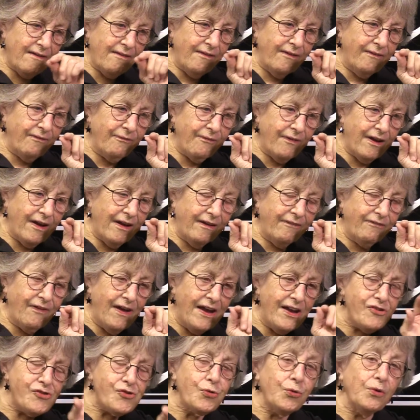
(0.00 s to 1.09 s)
if
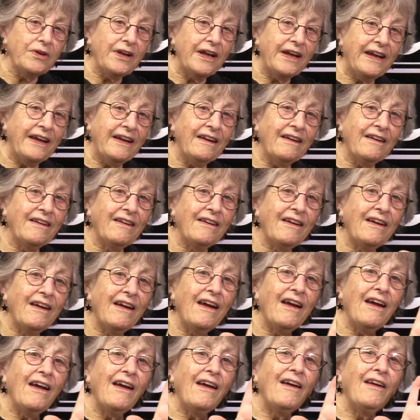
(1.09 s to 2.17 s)
eventually,
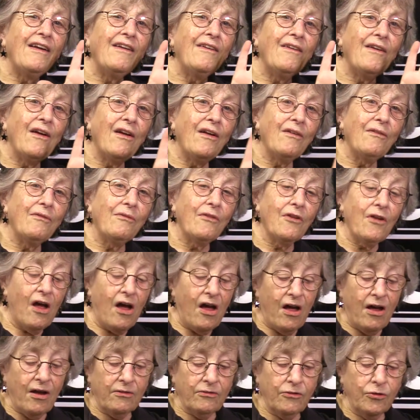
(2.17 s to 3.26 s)

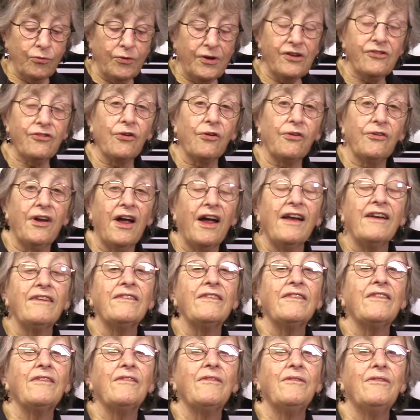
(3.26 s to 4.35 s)
Louis
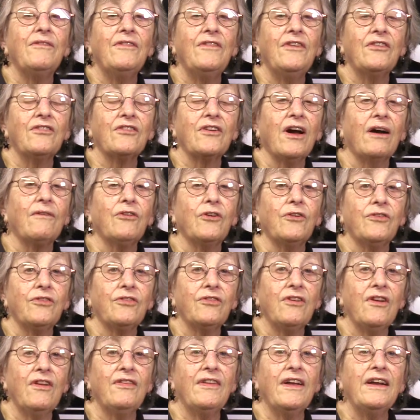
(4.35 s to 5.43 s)
Jordan
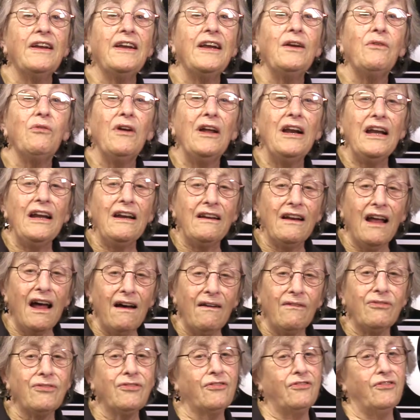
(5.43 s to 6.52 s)
discovers that he really
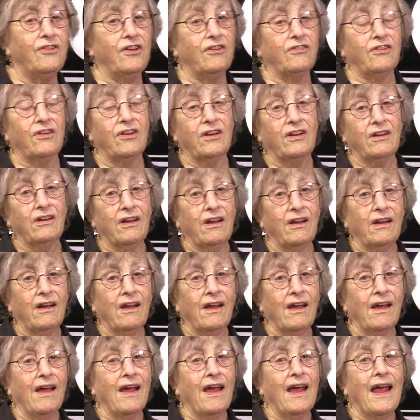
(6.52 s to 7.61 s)
loves Gigi.
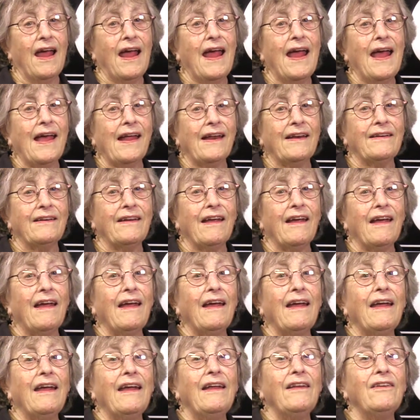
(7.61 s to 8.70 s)
And
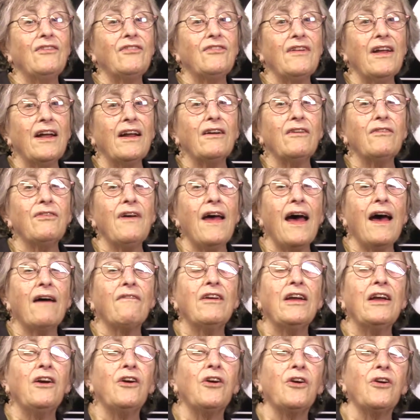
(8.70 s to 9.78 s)
instead of
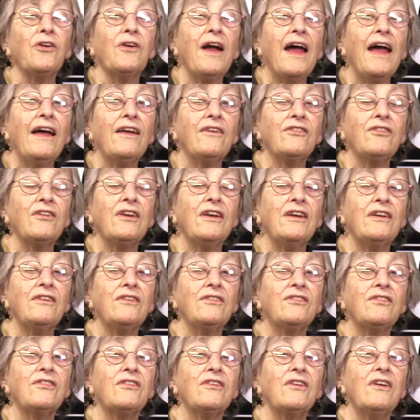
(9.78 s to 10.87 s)
having her as
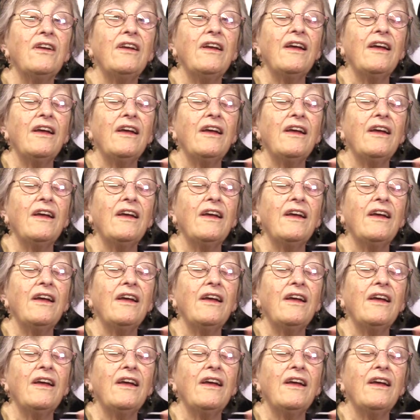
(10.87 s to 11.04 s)
his